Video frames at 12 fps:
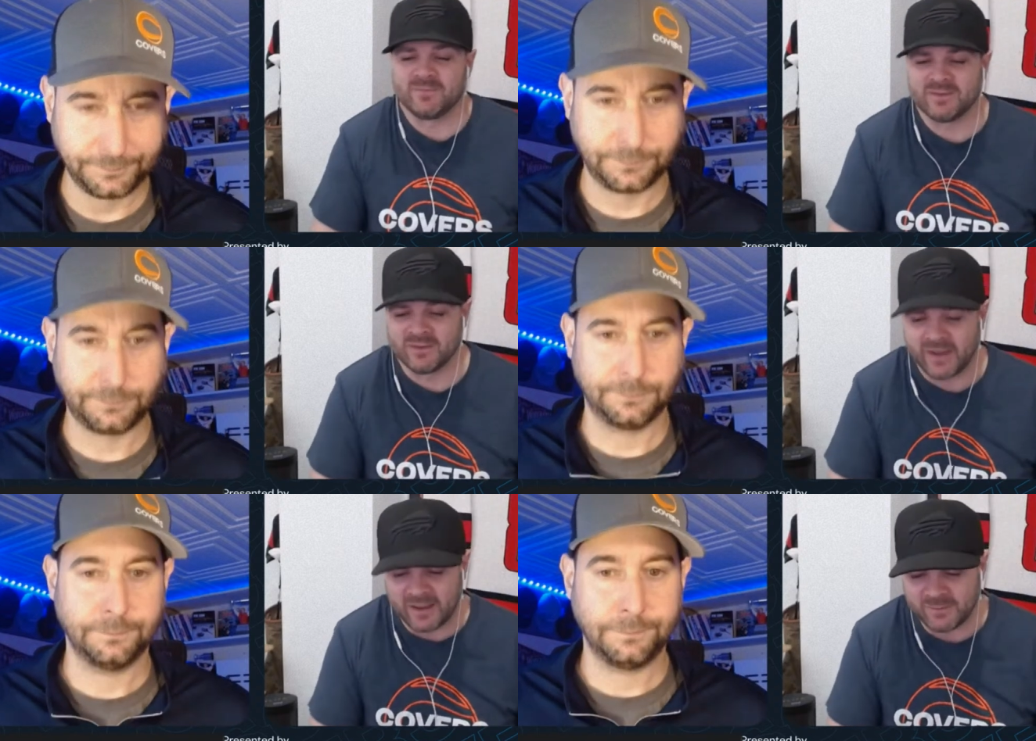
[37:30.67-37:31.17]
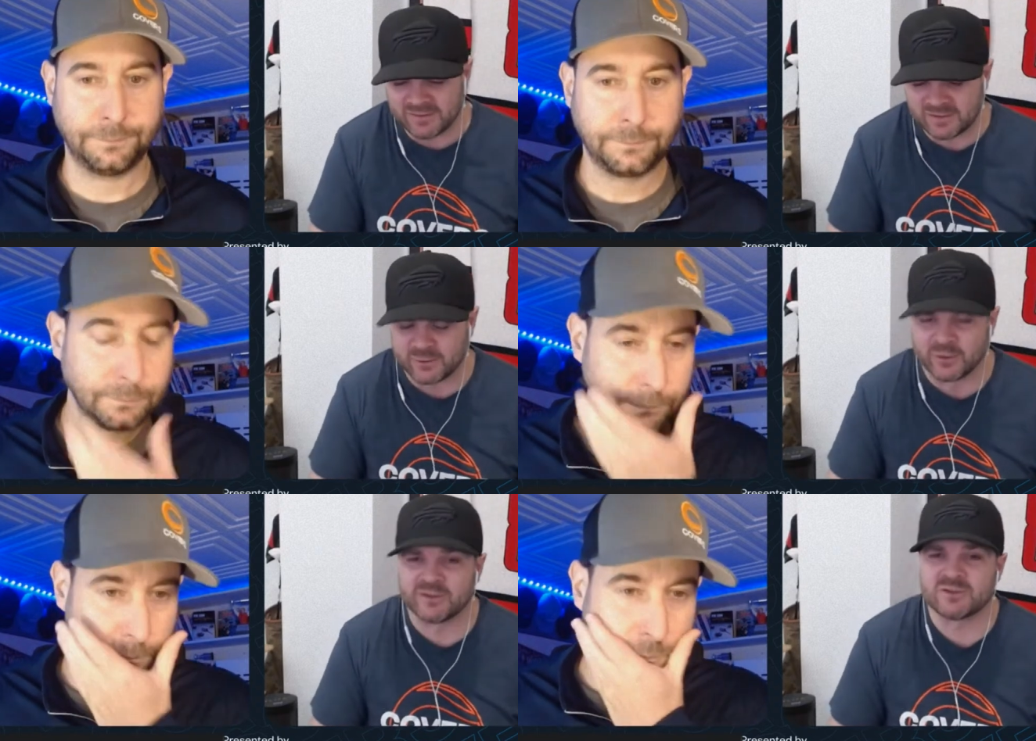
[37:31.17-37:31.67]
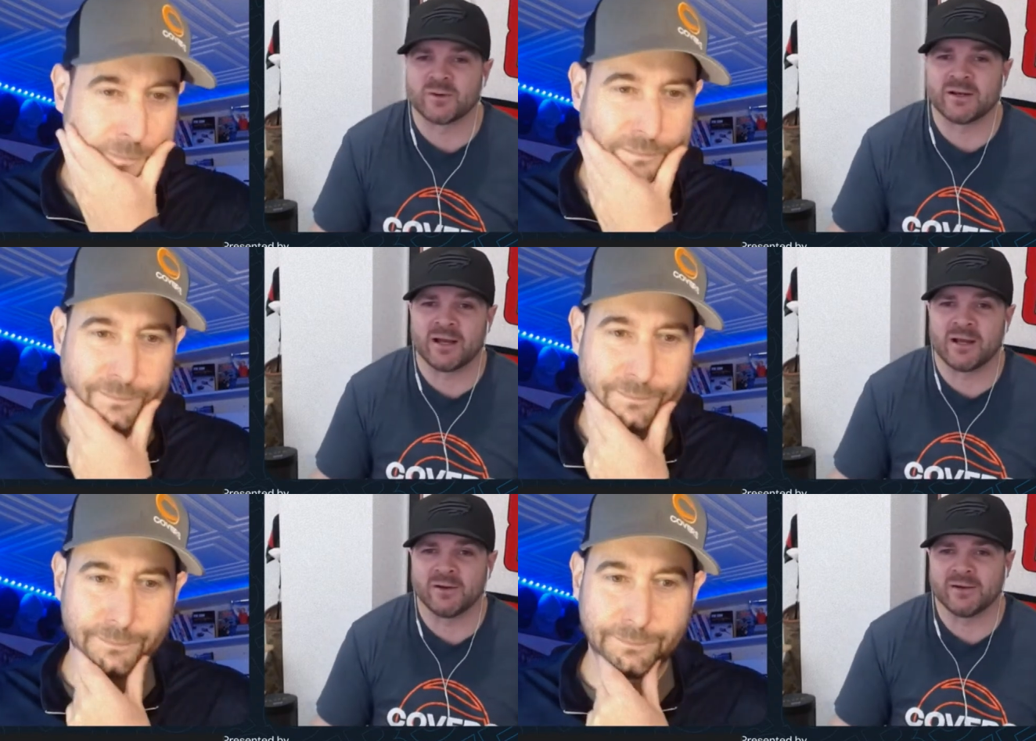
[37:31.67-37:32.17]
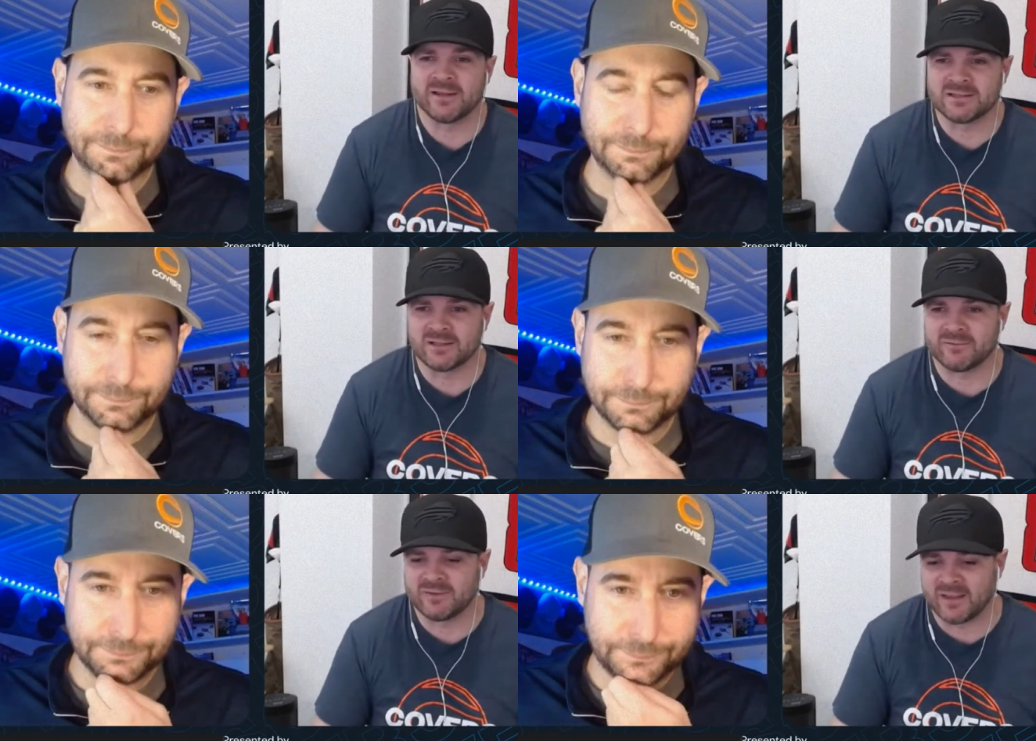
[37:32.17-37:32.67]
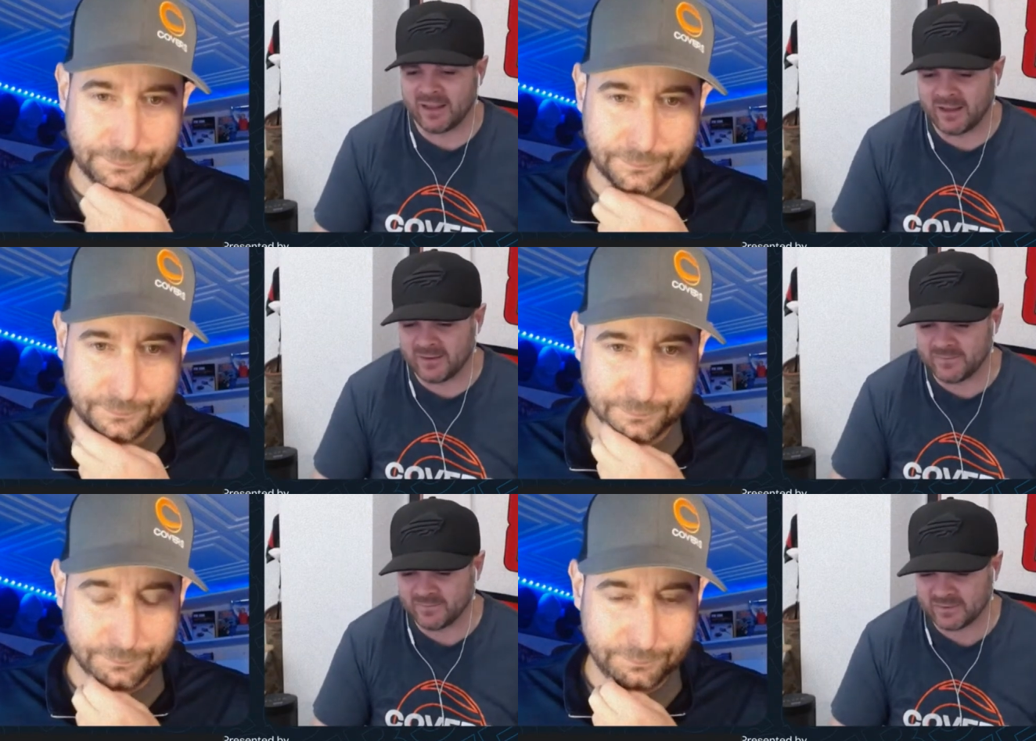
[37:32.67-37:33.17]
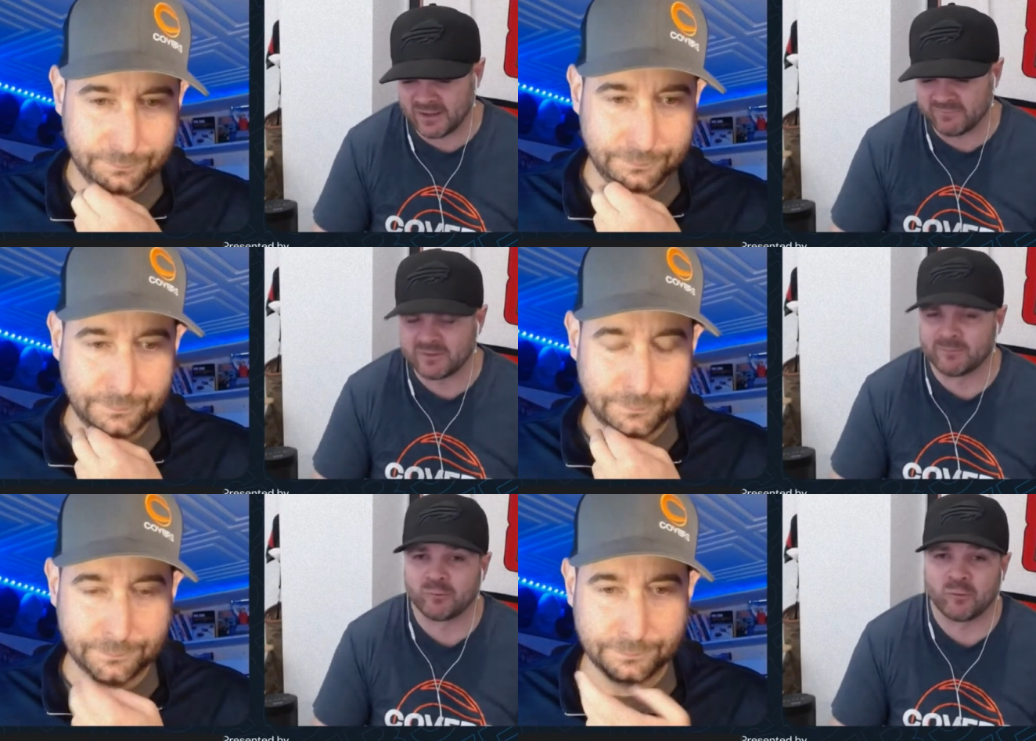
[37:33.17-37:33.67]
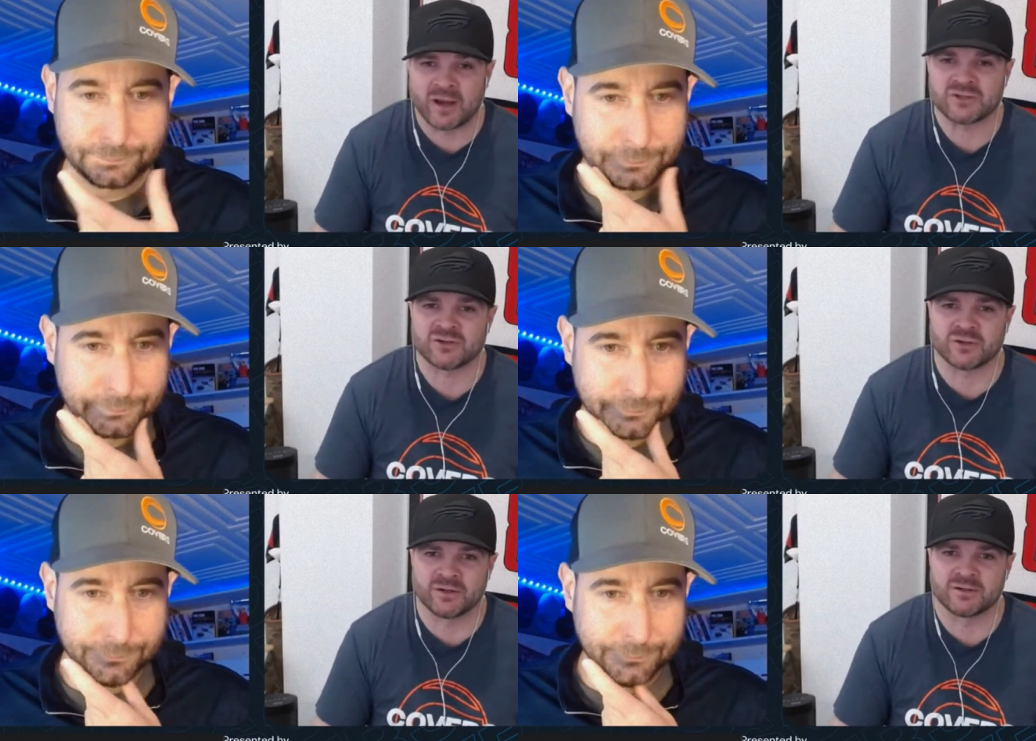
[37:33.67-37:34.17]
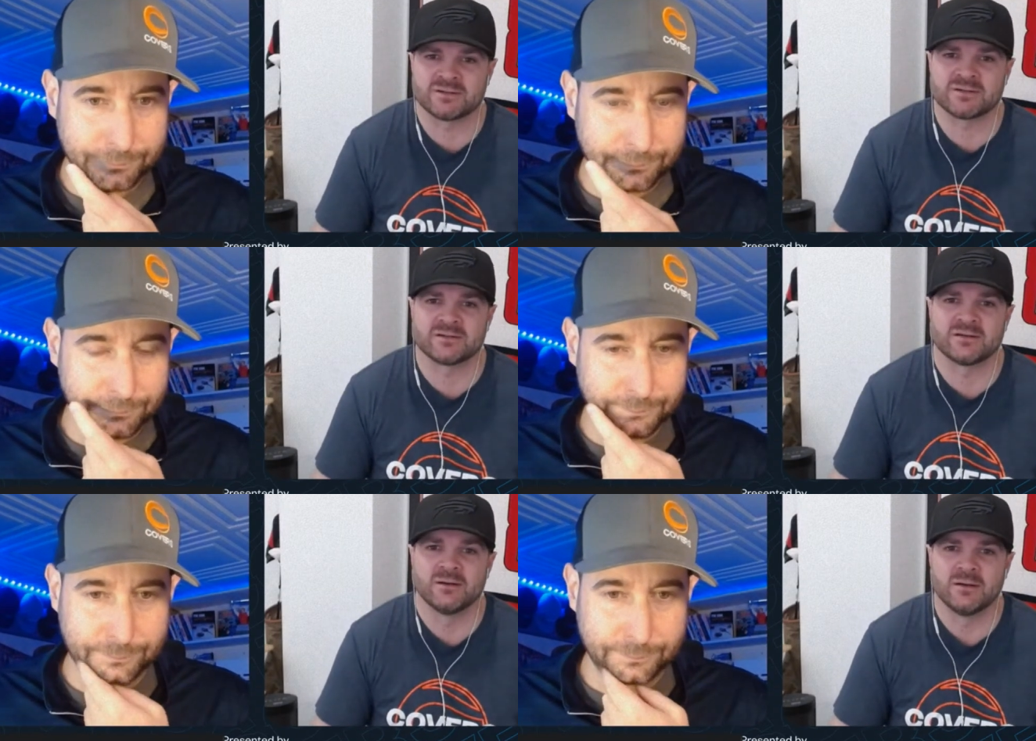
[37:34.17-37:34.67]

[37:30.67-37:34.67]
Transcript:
Speaker 1: the Edmonton Oilers right now is if they if the pressures